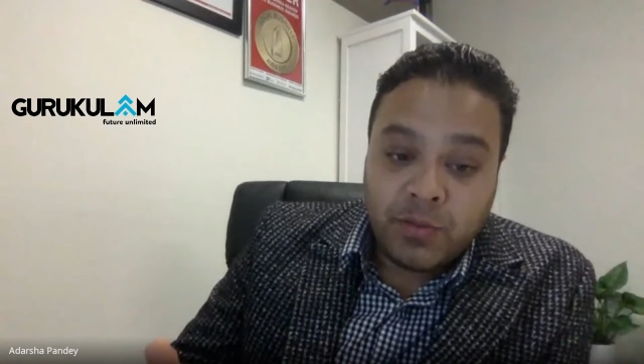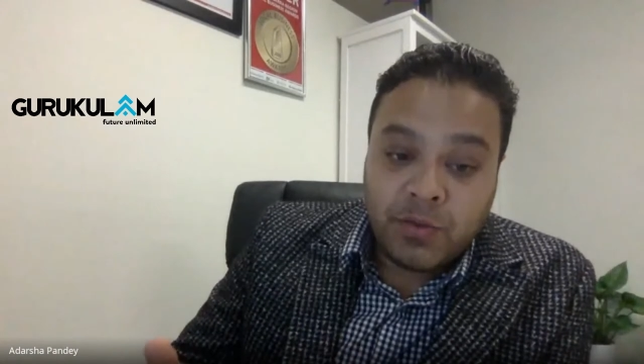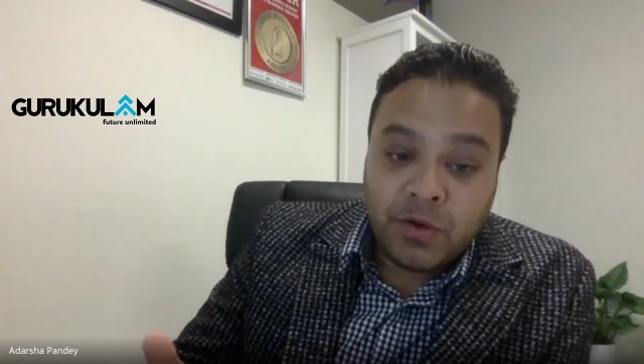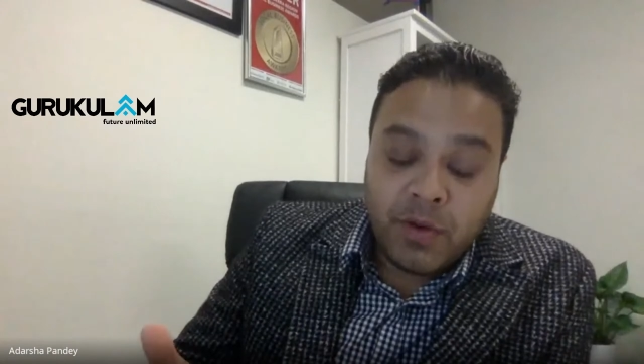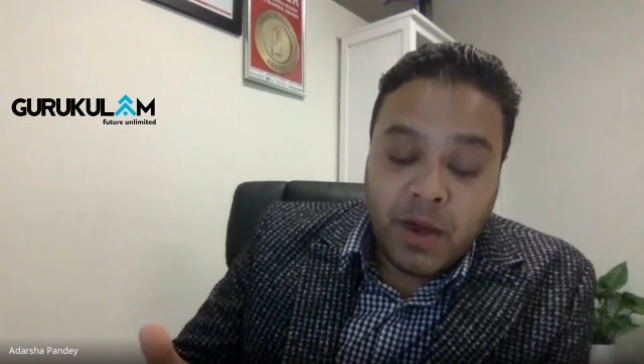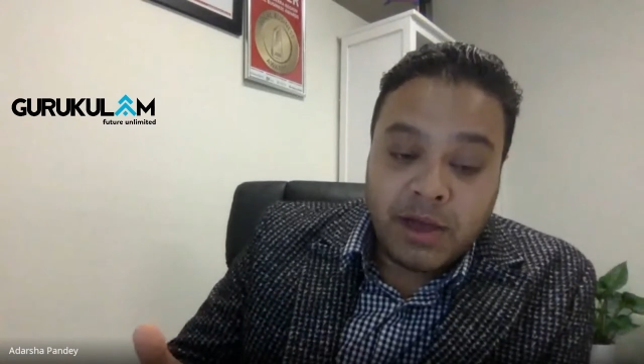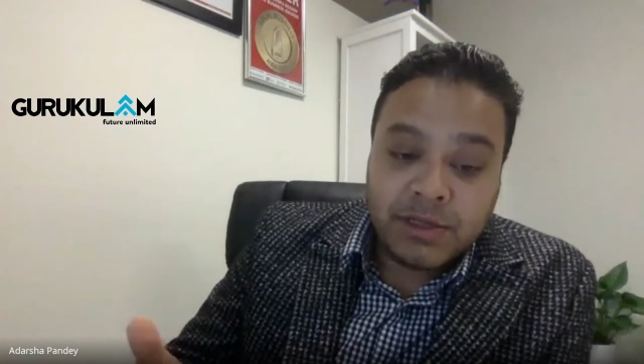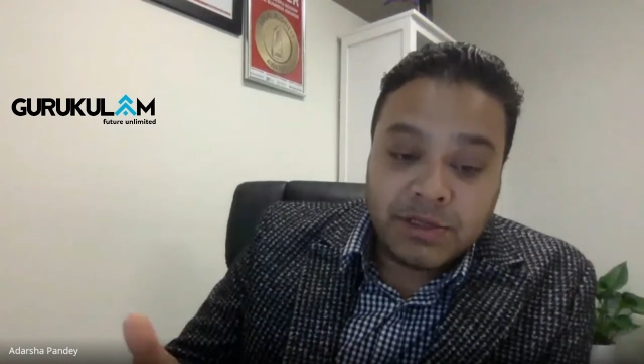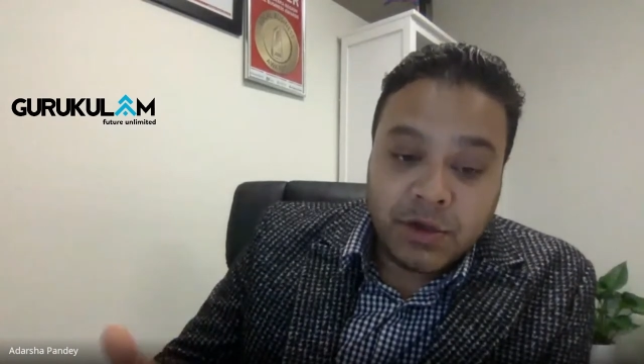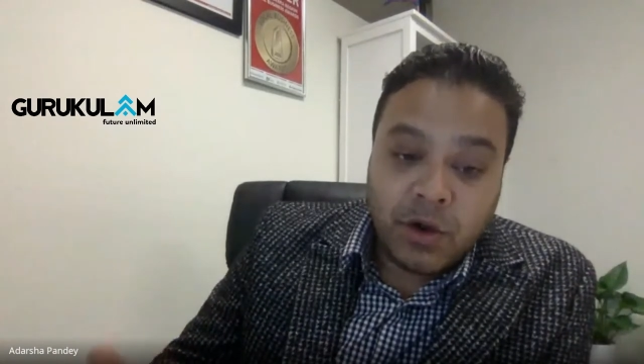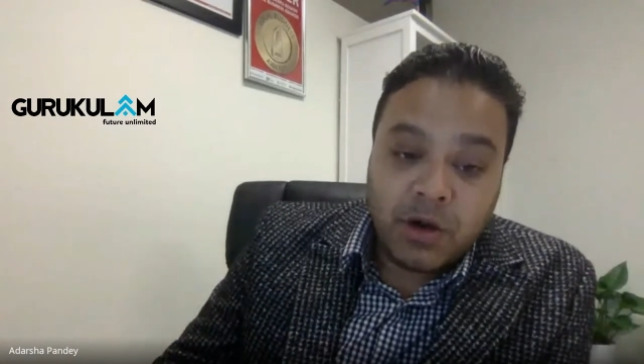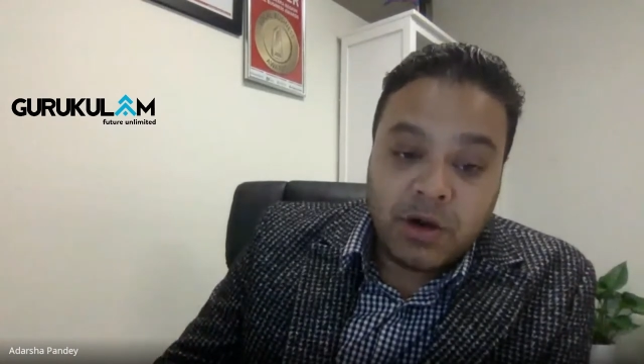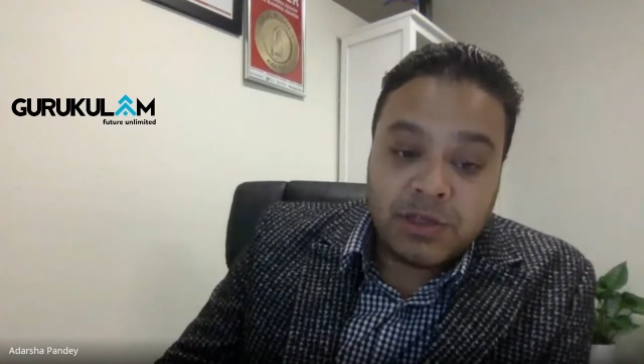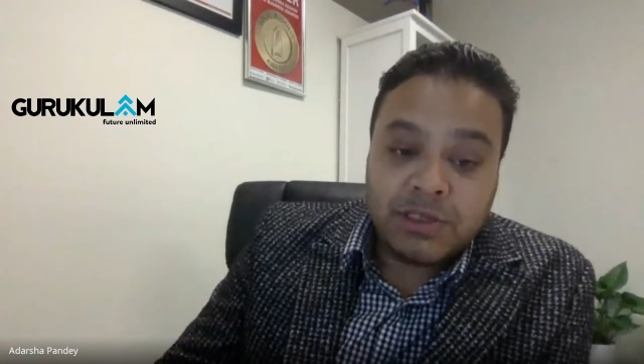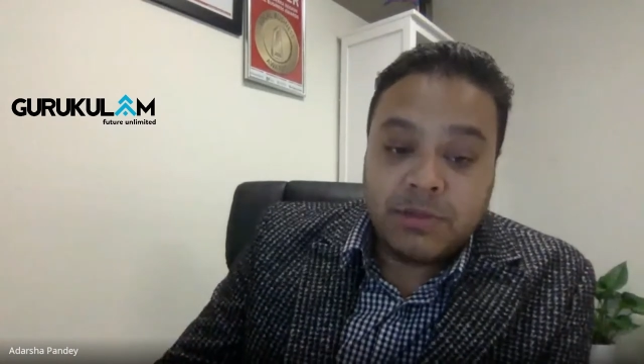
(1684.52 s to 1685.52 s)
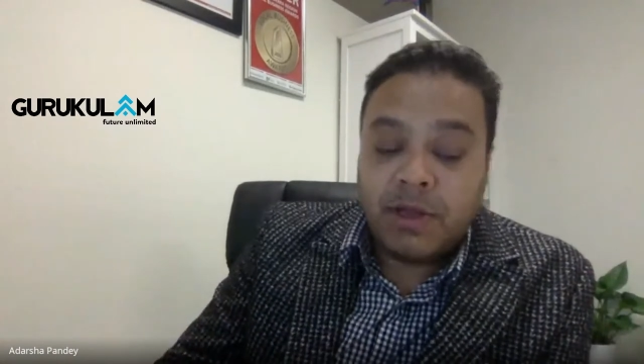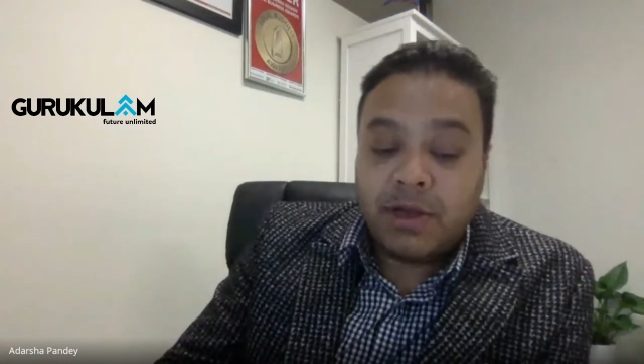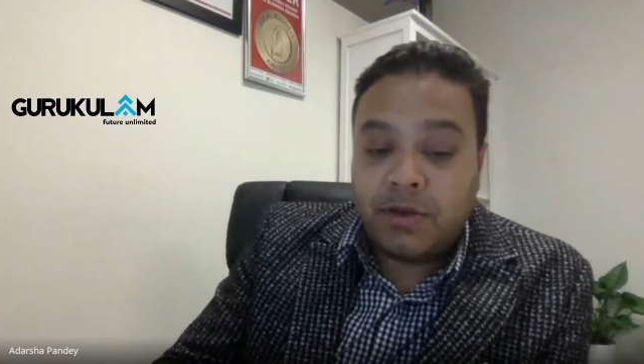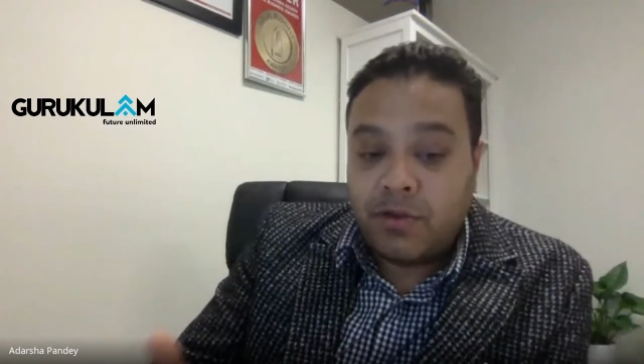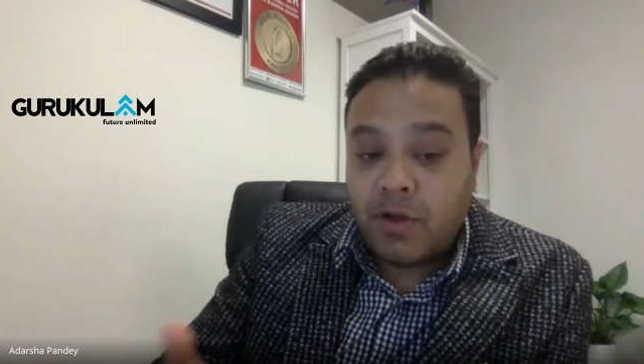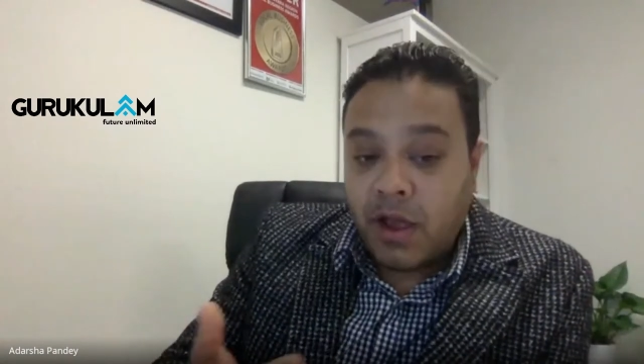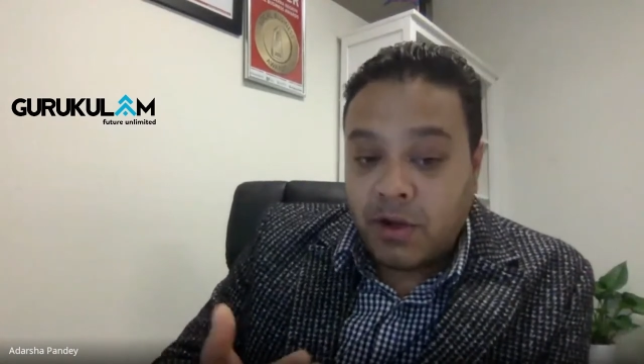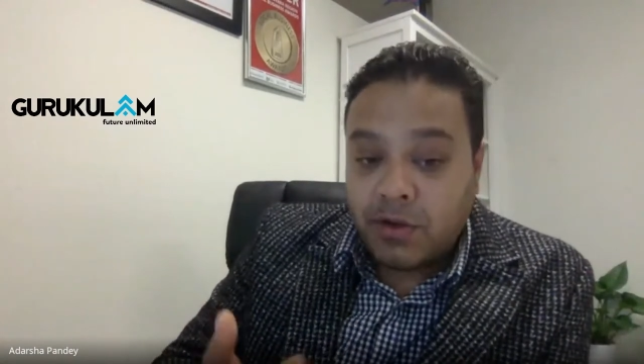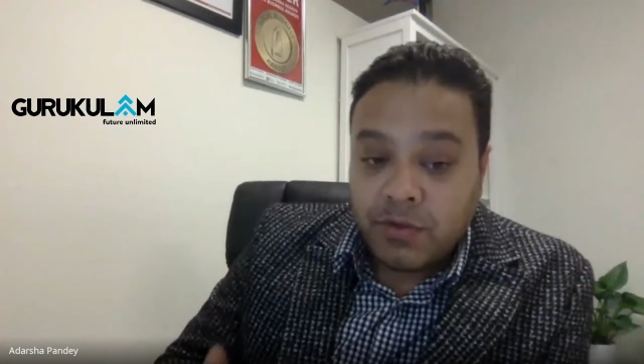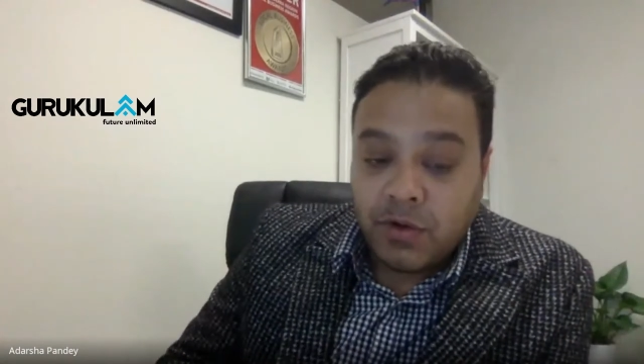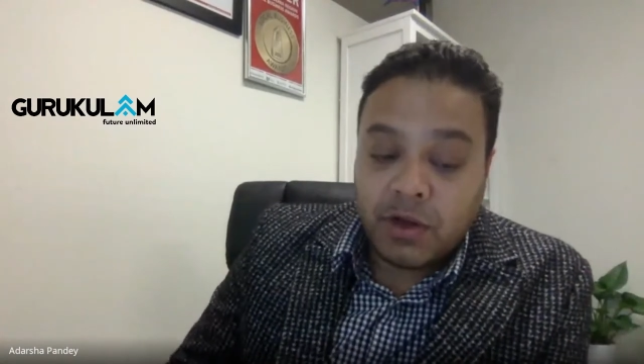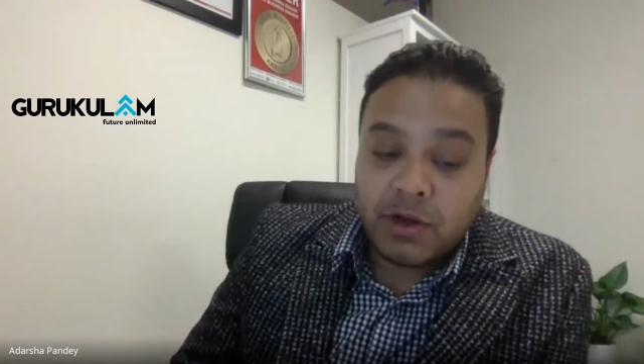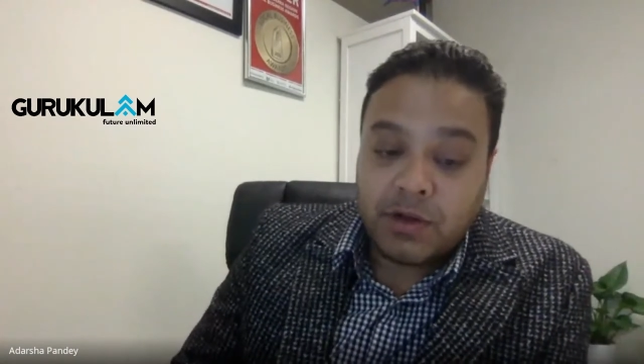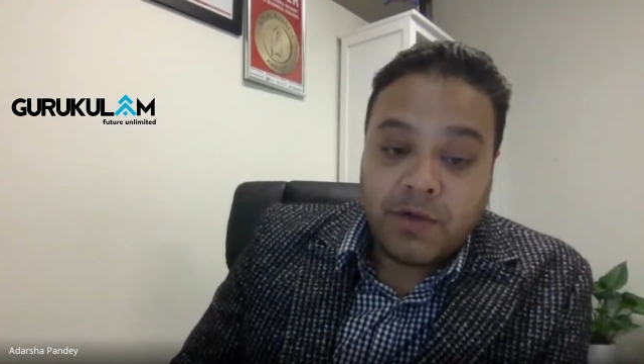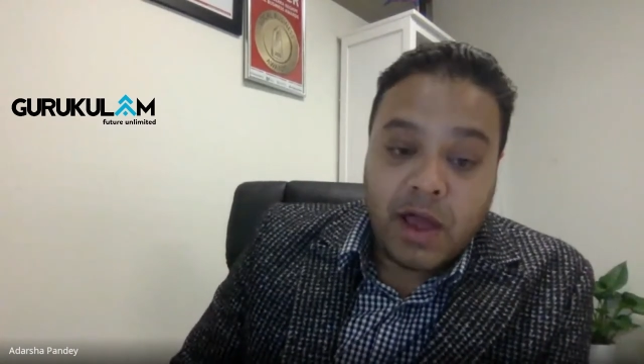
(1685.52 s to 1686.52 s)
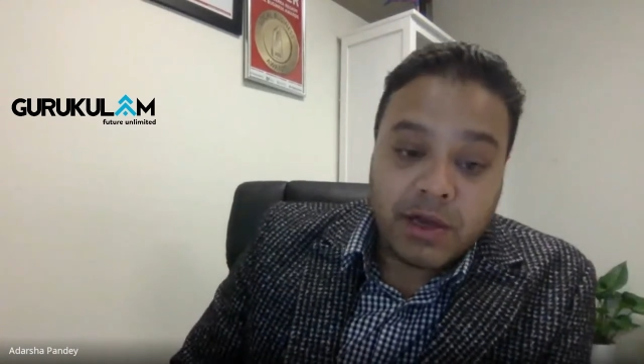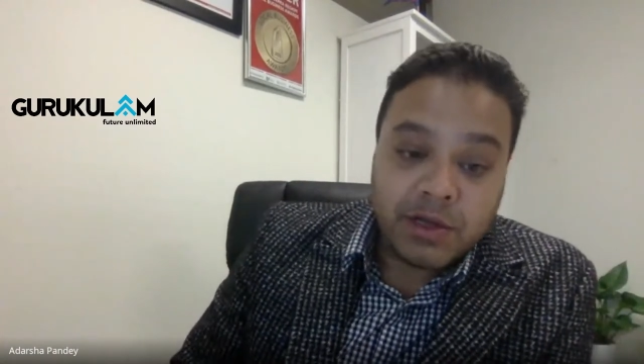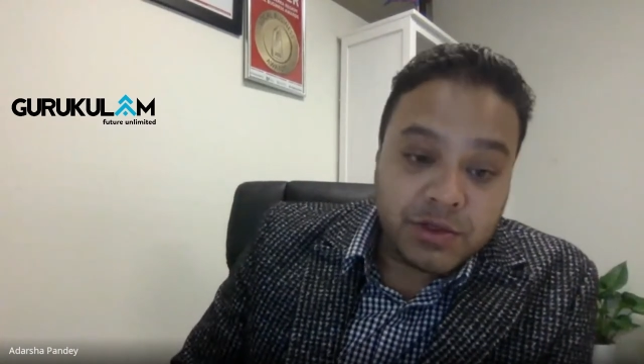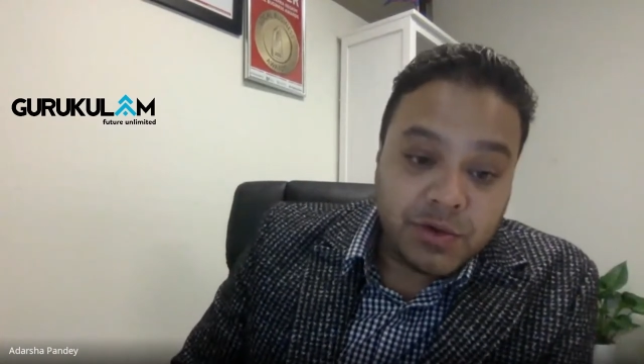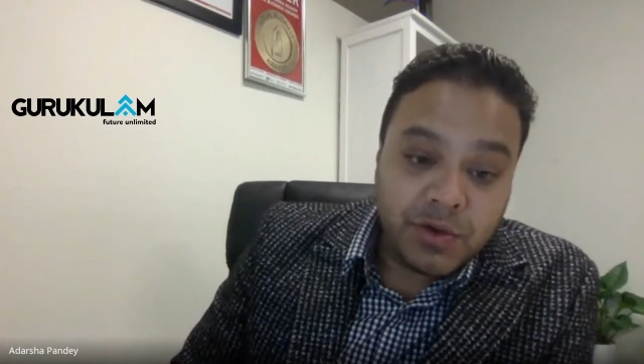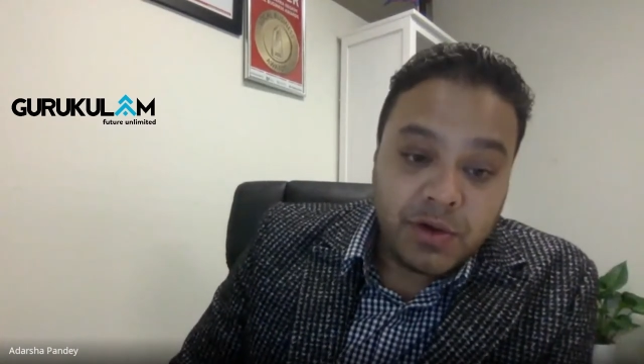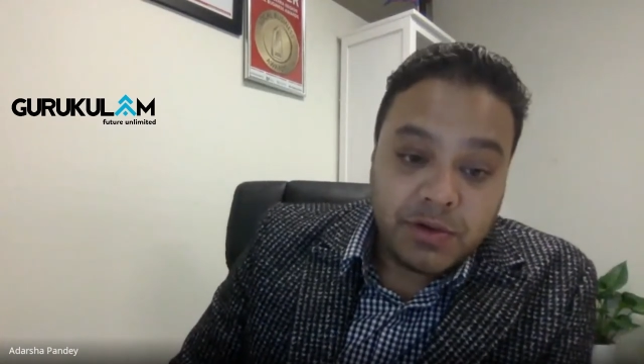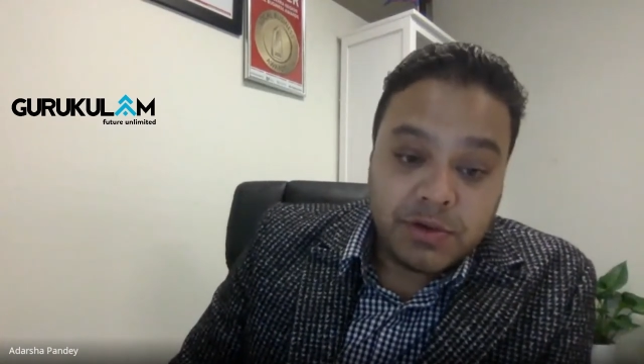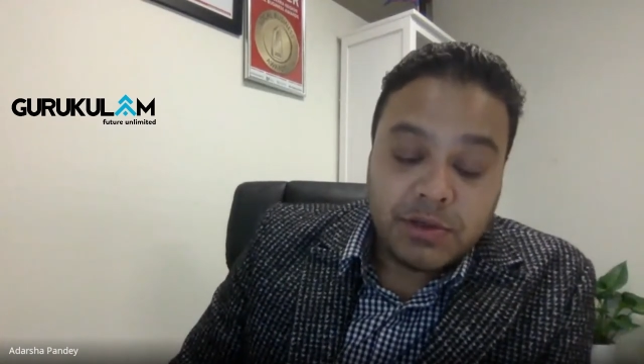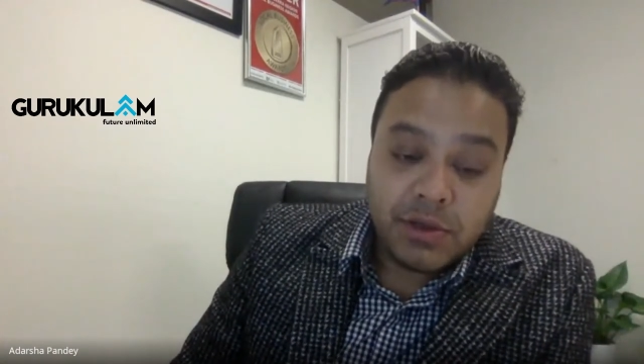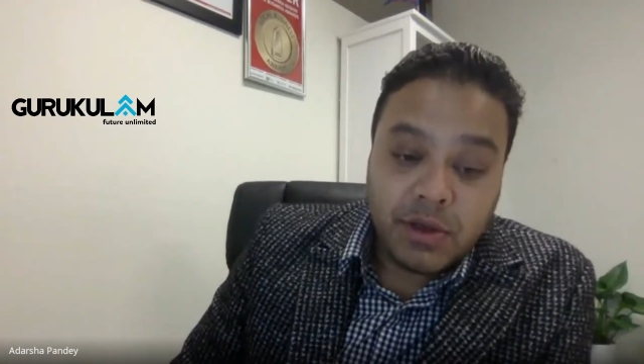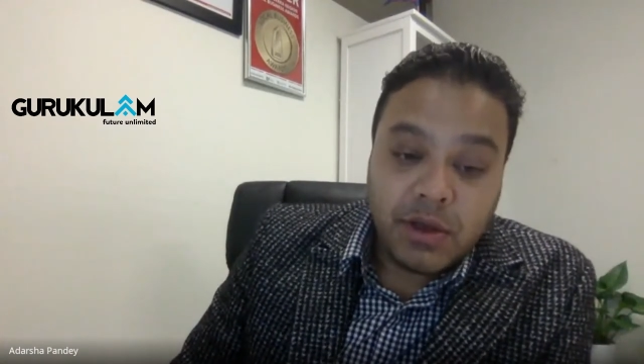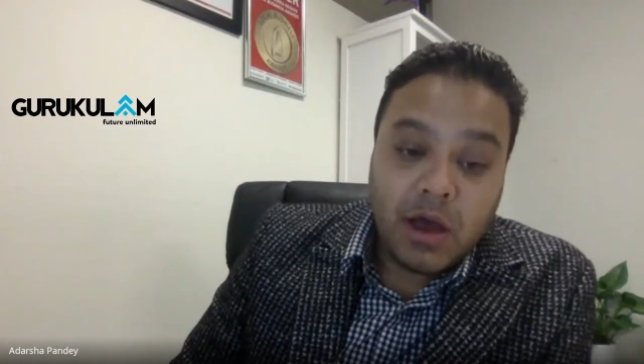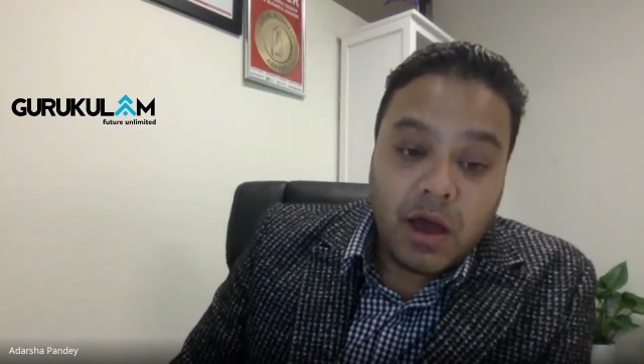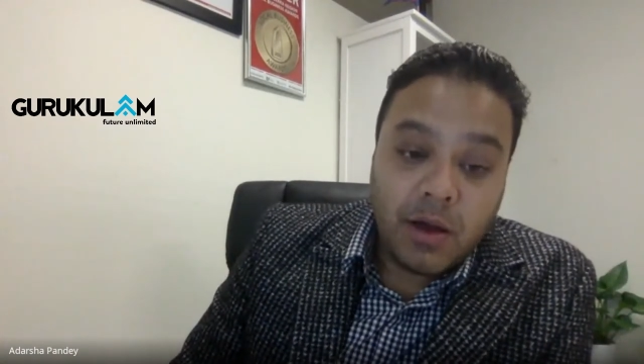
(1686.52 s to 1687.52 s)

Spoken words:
provide scholarship and trying to attract students